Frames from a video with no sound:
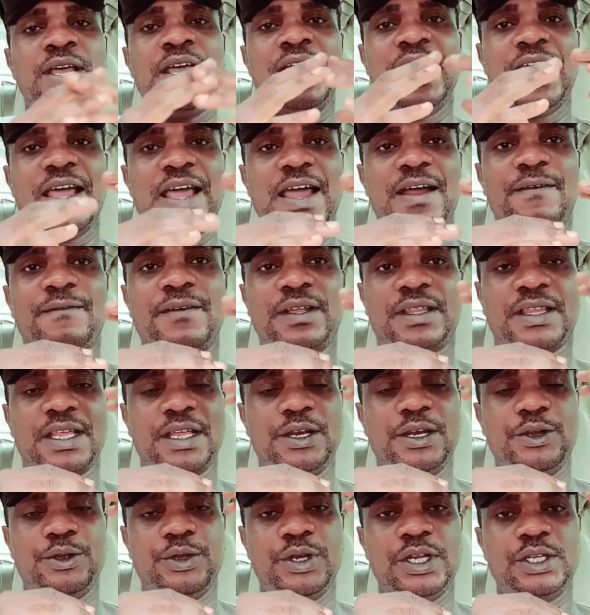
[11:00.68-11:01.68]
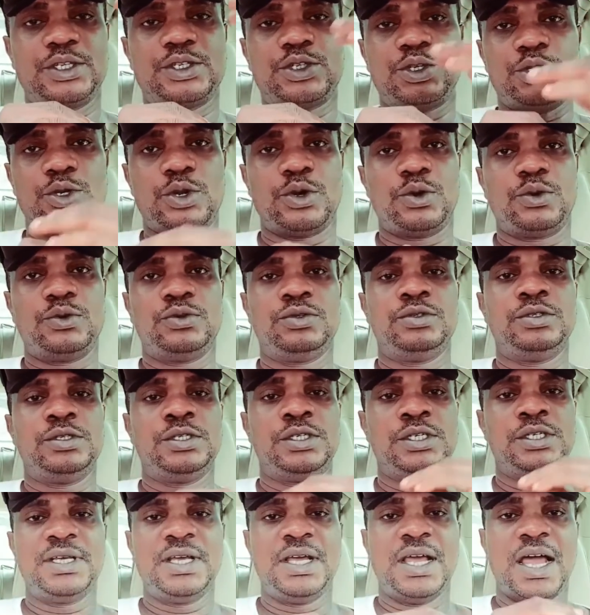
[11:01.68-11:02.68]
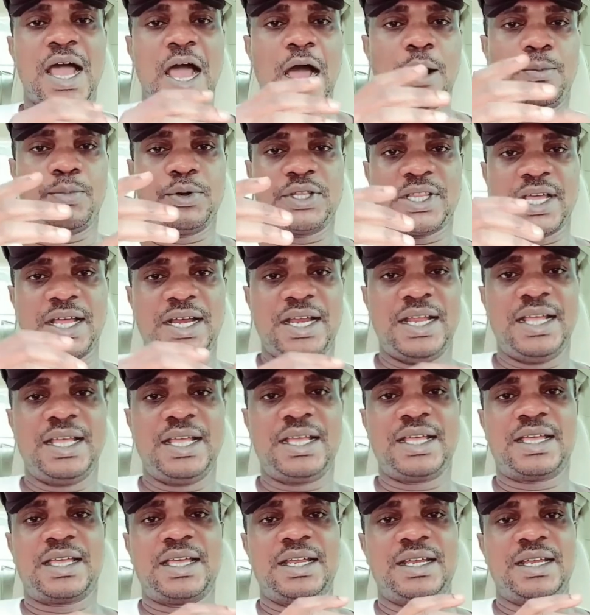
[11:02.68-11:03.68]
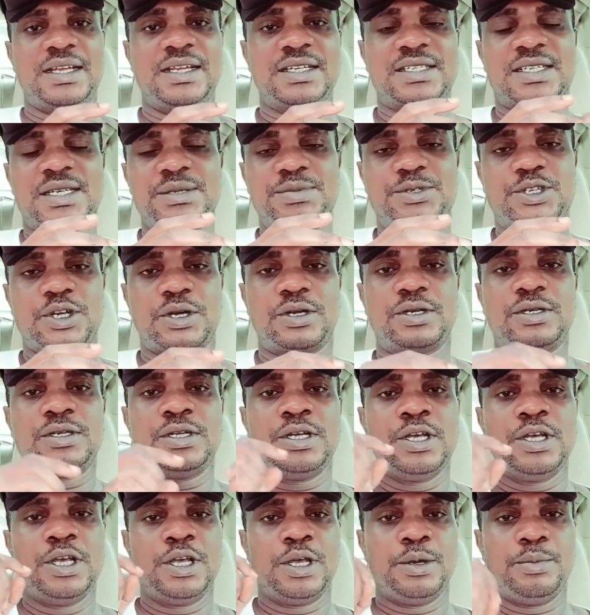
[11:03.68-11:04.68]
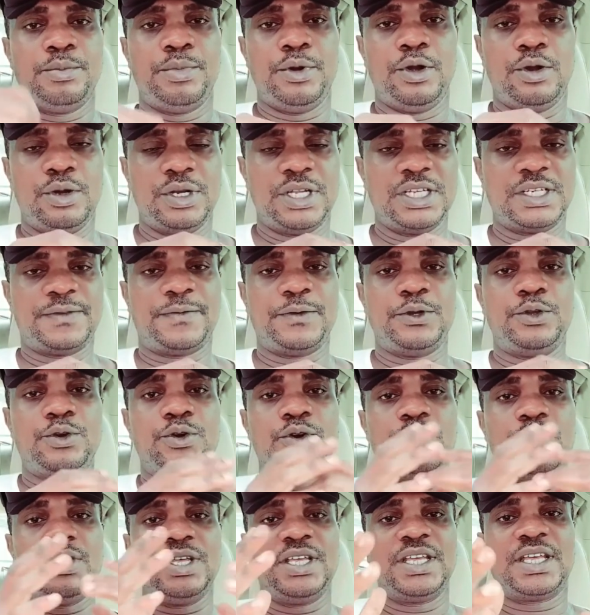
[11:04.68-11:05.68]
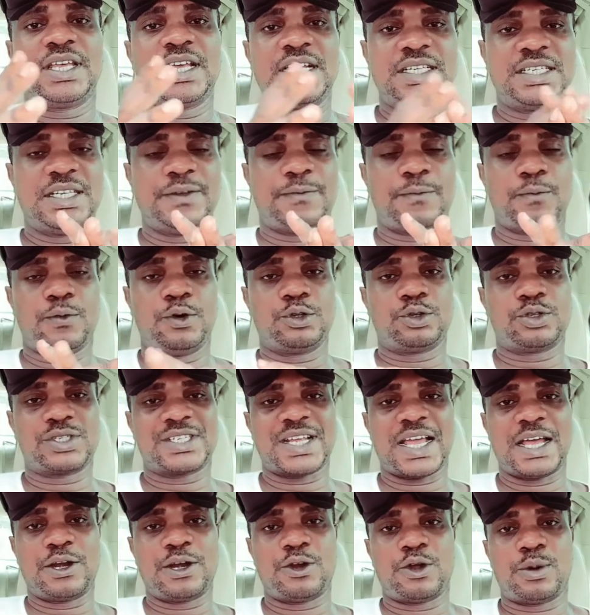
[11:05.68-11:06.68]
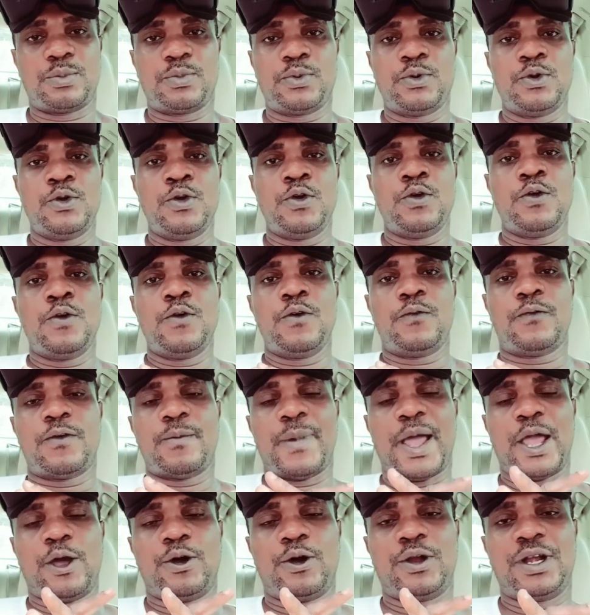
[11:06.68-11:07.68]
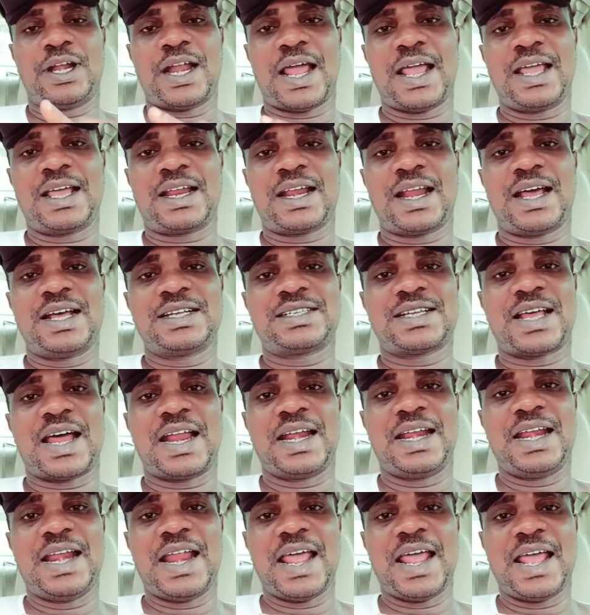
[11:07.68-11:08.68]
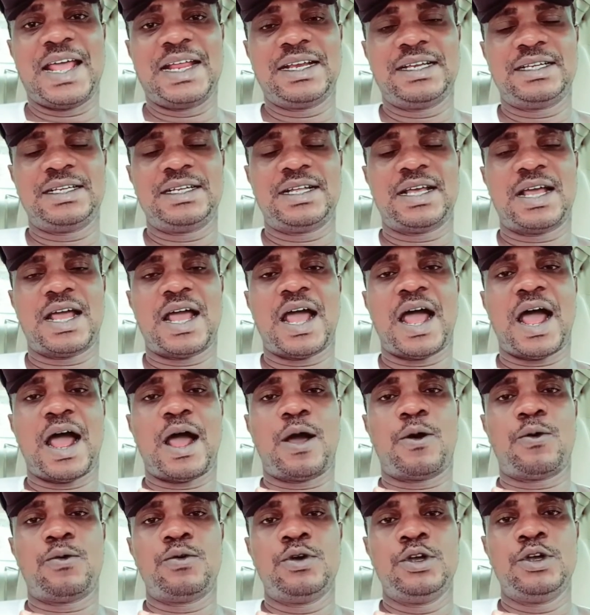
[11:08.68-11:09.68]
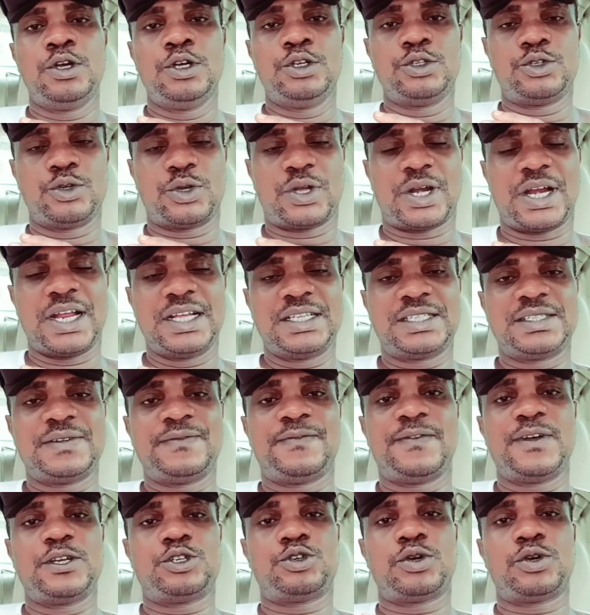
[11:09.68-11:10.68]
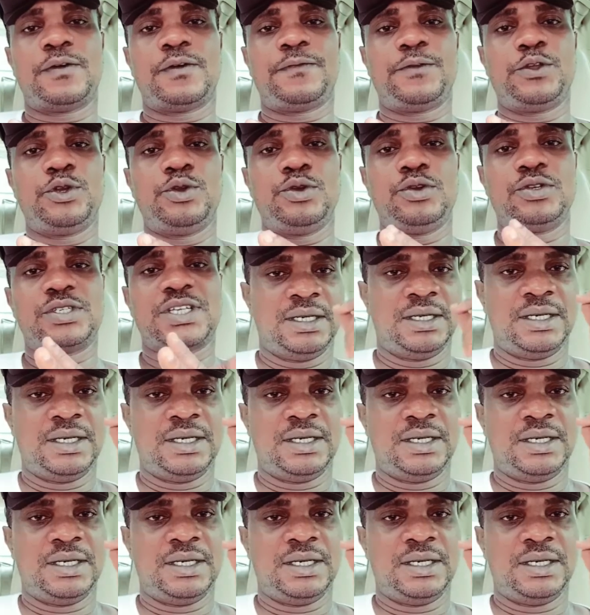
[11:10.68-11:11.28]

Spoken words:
everything you need to know, I'll put a link in the description below this video in case if you want to sign up for my online class and learn how to create virtual videos.